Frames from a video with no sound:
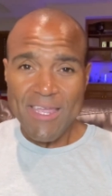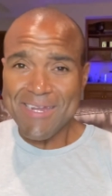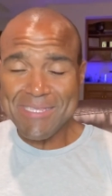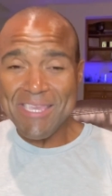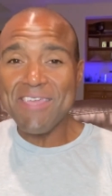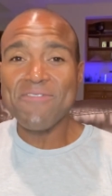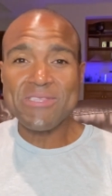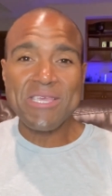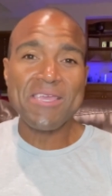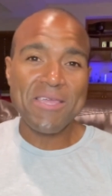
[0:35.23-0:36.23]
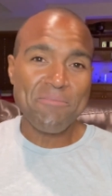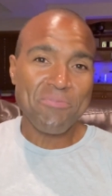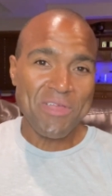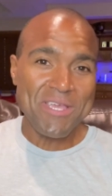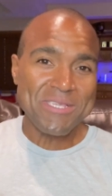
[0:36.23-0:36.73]
And it's even taking
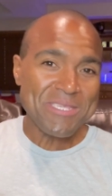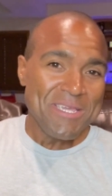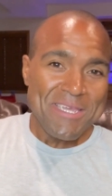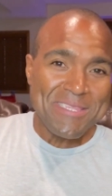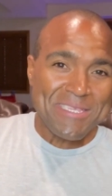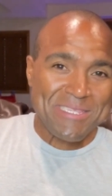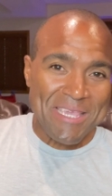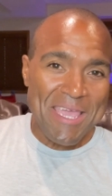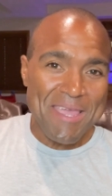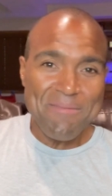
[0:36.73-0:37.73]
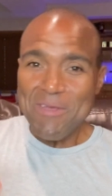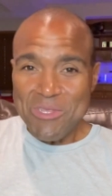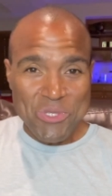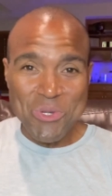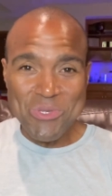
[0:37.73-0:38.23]
place in the same
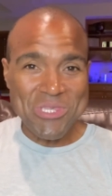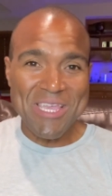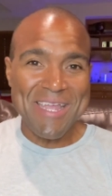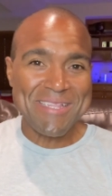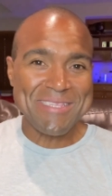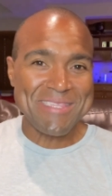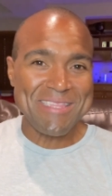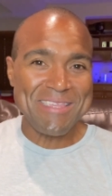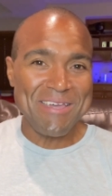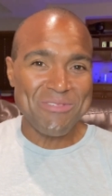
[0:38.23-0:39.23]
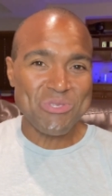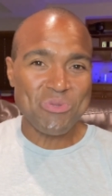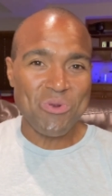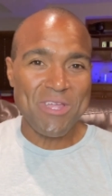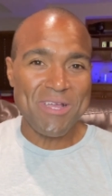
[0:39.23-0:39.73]
two states that the other
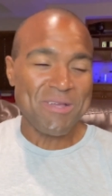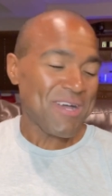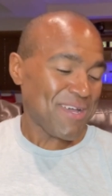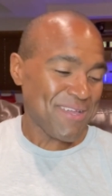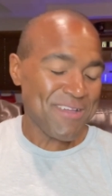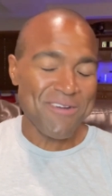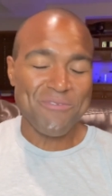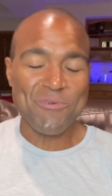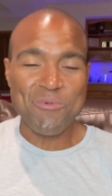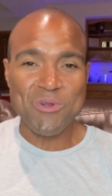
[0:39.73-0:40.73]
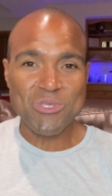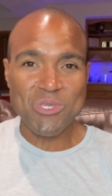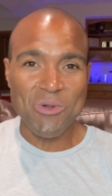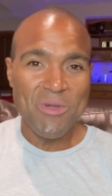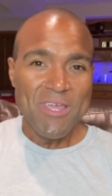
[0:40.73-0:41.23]
story I covered were.
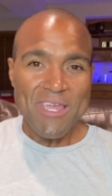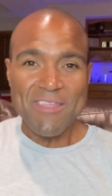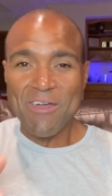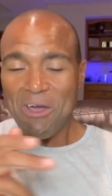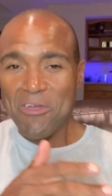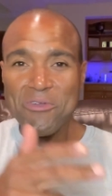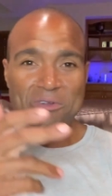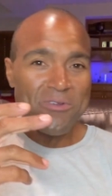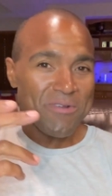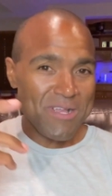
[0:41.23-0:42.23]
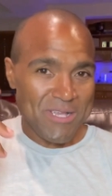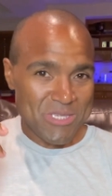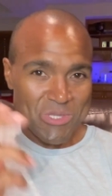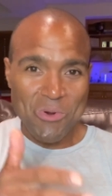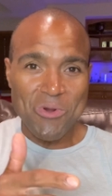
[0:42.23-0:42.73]
So in the other
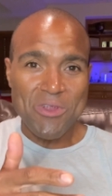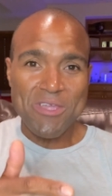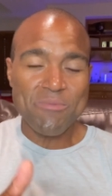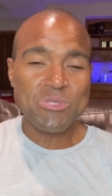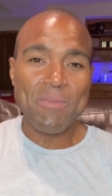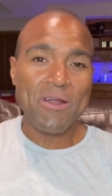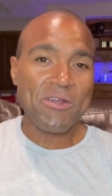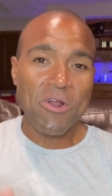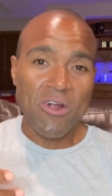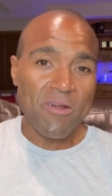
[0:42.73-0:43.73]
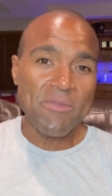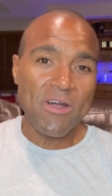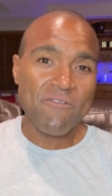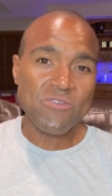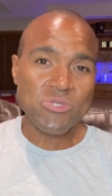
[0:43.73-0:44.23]
story, it was about an Army
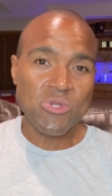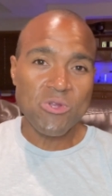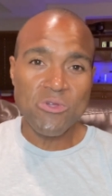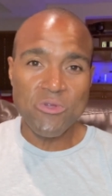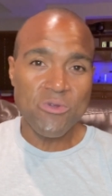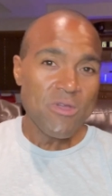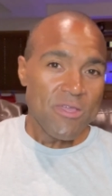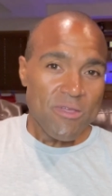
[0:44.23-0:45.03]
officer who